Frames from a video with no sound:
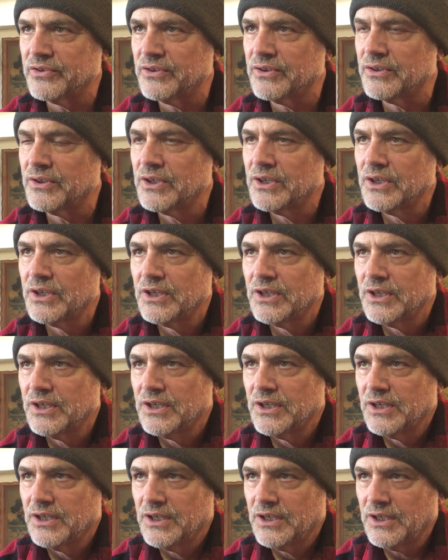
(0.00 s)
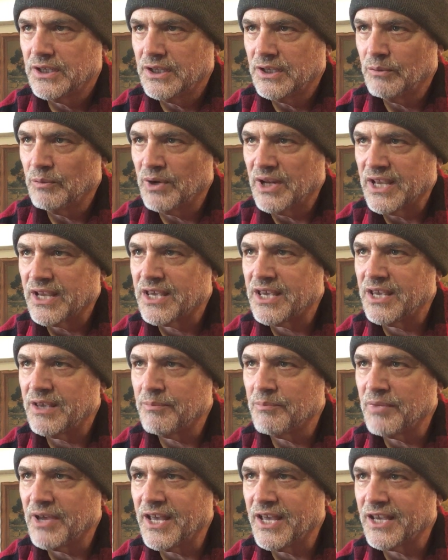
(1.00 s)
and then when I
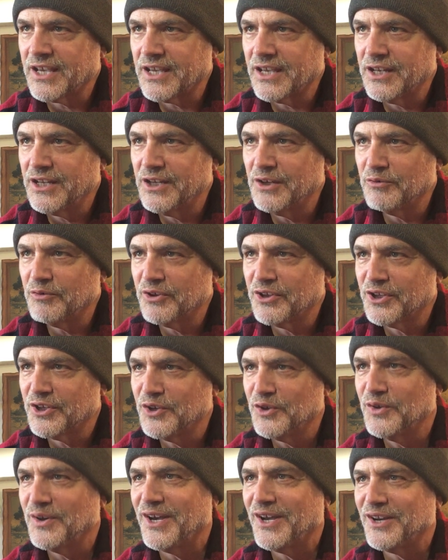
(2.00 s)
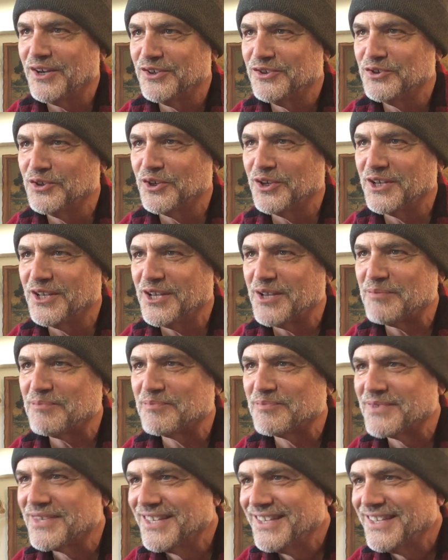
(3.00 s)
came back, I didn't really know how to join up,